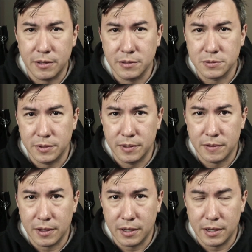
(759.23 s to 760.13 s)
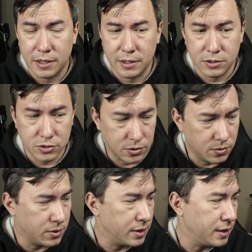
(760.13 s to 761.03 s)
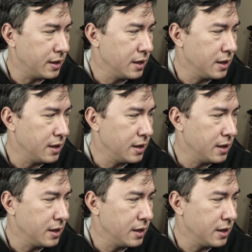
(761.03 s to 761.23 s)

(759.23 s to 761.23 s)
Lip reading: this with and enjoy